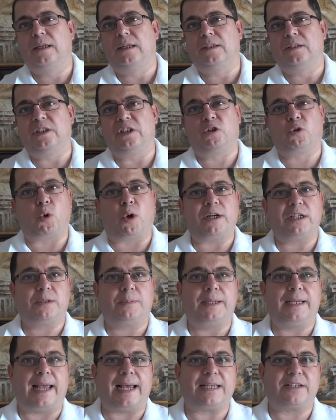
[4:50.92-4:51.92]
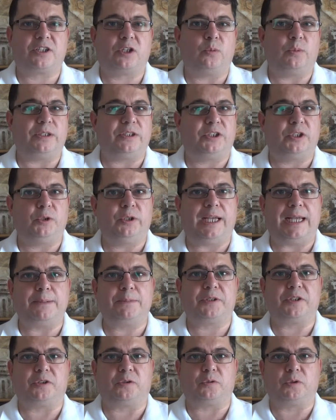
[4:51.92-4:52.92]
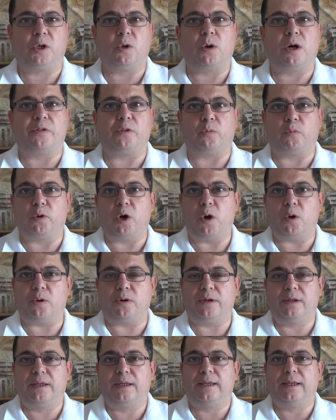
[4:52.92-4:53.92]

Detroit is being asked to win two games in a row on the road,